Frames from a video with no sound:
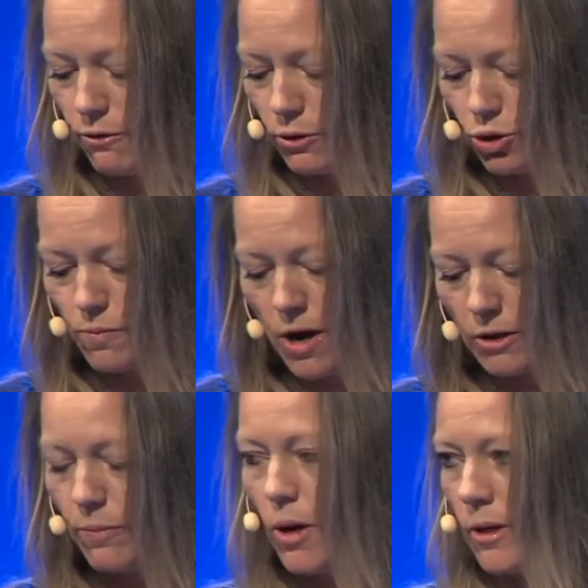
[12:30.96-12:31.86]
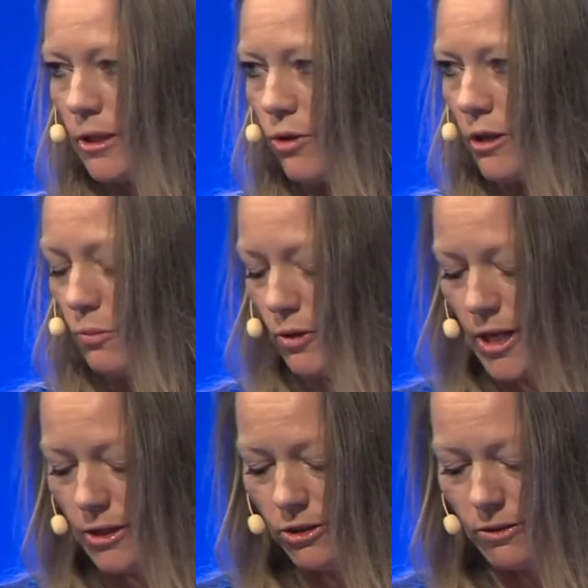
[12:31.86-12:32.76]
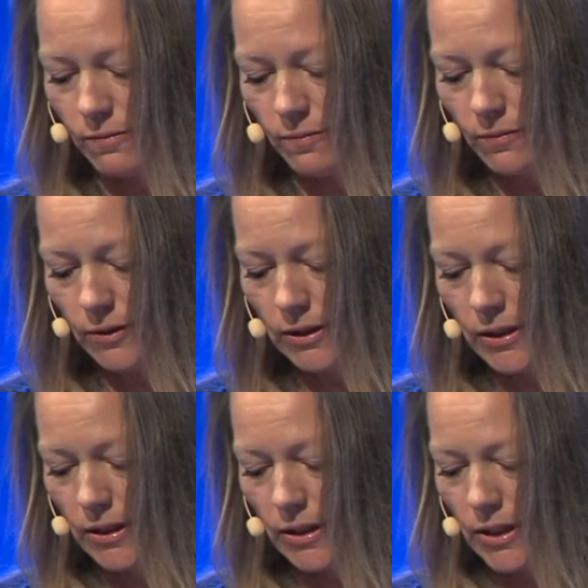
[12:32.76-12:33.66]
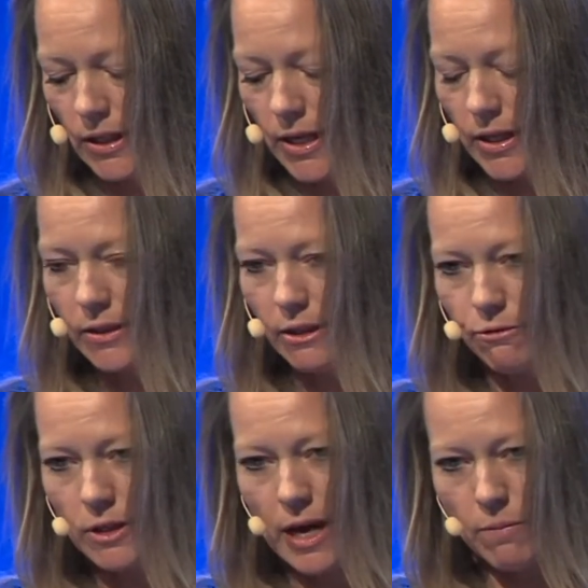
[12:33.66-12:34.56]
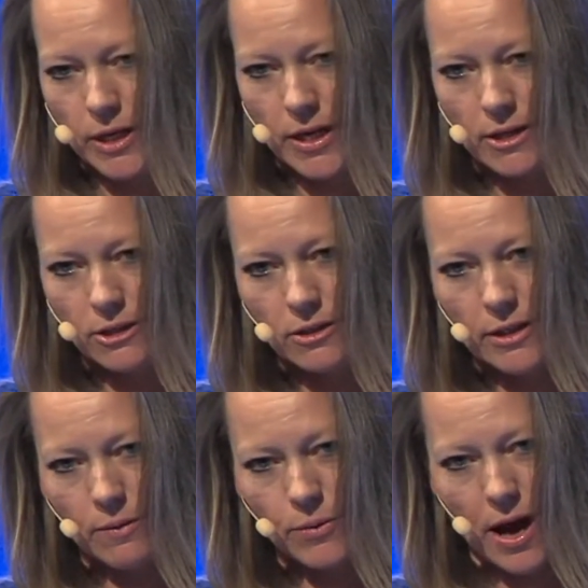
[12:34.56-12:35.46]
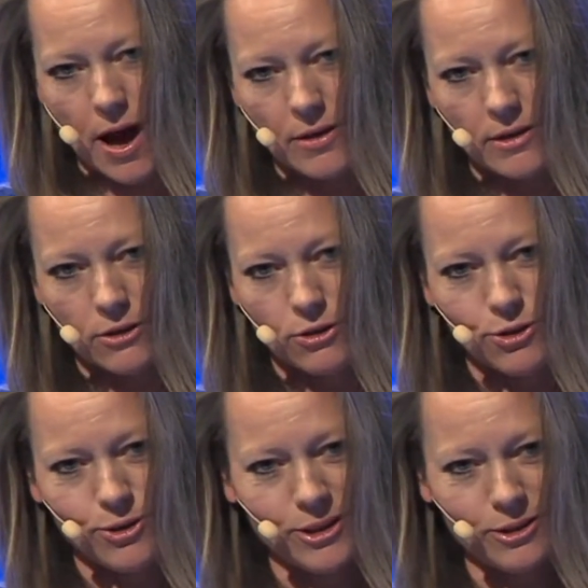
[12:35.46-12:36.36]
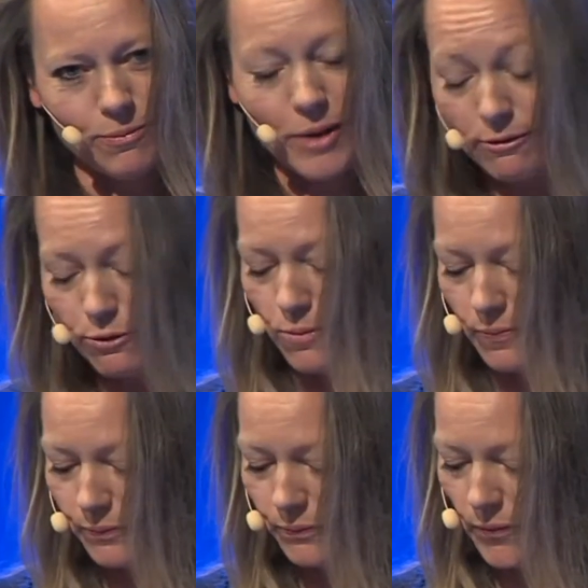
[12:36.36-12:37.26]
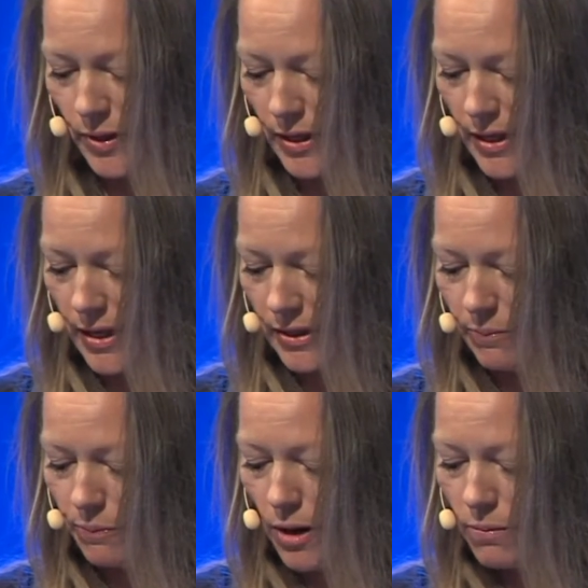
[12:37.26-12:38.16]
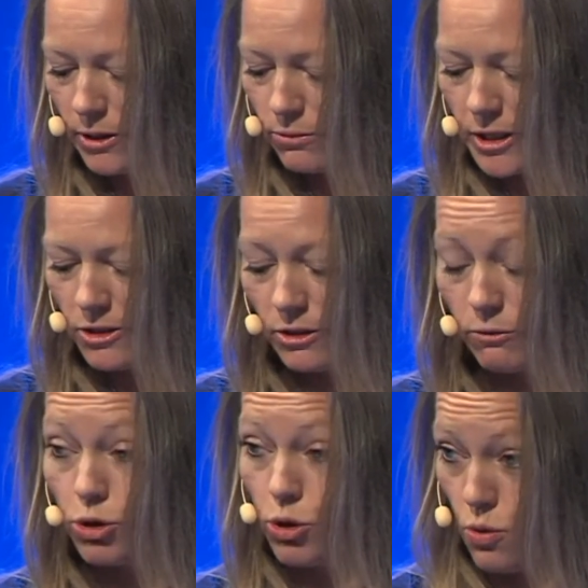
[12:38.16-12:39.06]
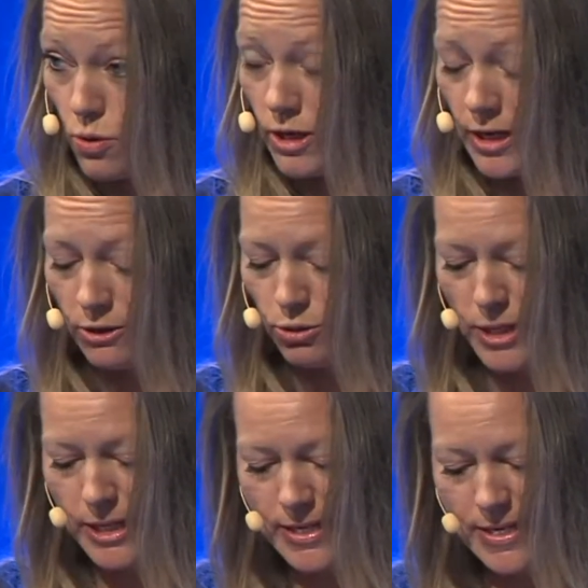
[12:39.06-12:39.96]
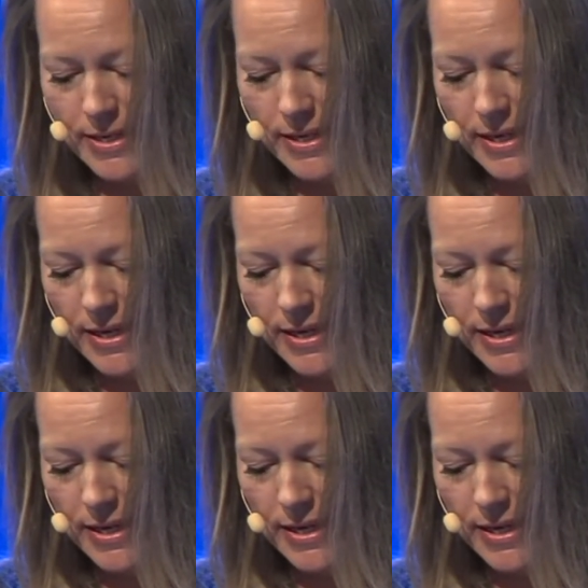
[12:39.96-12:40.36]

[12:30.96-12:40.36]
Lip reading: for smart public transportation. Different applications can be added to this platform. The public region of Skåne in Sweden